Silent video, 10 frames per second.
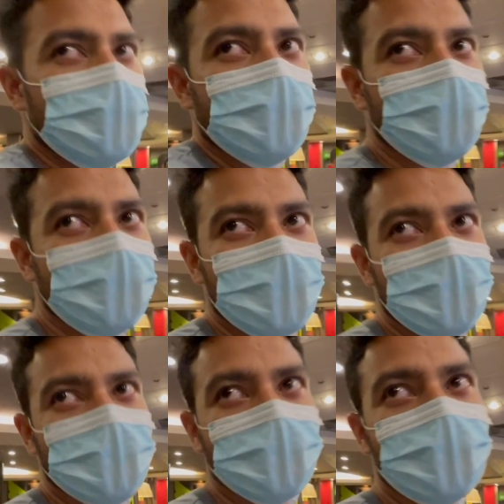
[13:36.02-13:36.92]
just because
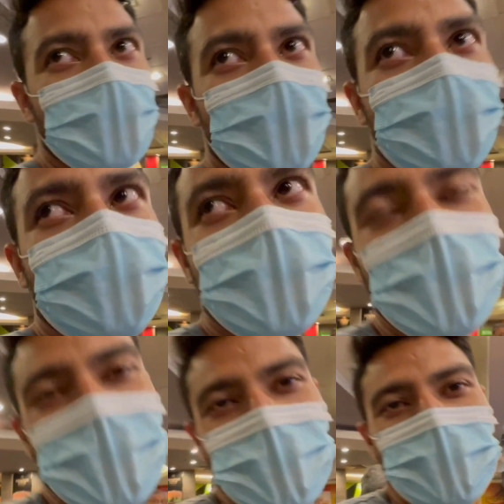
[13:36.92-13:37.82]
somebody's meeting
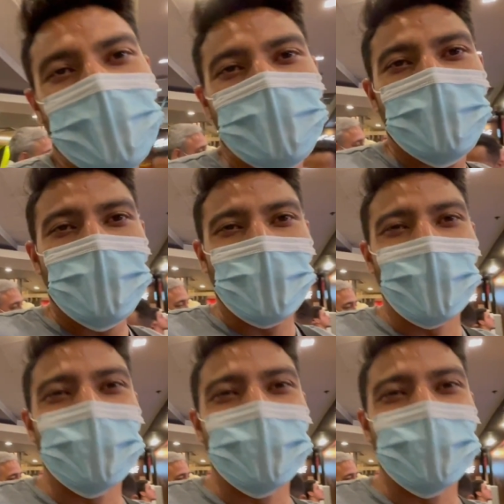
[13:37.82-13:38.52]
ended fast.